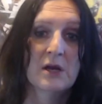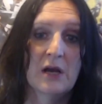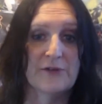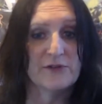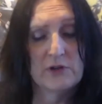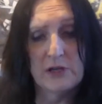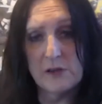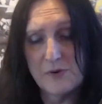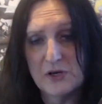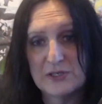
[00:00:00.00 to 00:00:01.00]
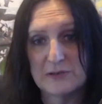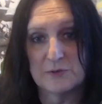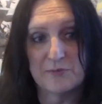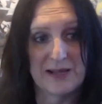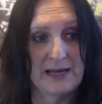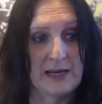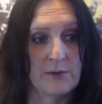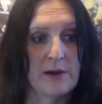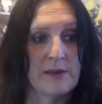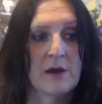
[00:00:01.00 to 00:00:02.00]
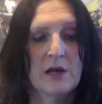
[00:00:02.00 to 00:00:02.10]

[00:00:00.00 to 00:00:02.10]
and so did the person I was playing it with.